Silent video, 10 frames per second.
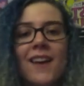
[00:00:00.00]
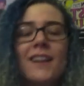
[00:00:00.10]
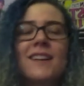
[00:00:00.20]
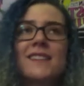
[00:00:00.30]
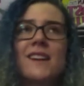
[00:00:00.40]

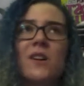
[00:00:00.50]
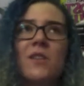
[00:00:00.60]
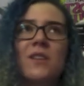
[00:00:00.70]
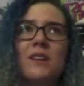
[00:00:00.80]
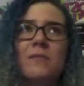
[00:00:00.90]
because I
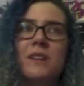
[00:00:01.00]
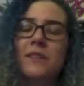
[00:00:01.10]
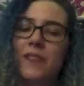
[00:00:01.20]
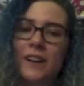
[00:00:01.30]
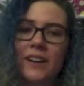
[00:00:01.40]
know he'd be
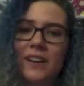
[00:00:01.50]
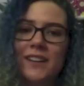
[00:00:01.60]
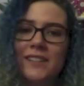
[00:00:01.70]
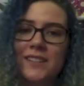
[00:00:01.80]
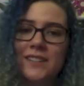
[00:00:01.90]
very good
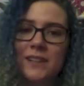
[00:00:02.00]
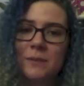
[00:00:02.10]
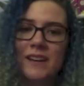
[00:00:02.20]
at cheering me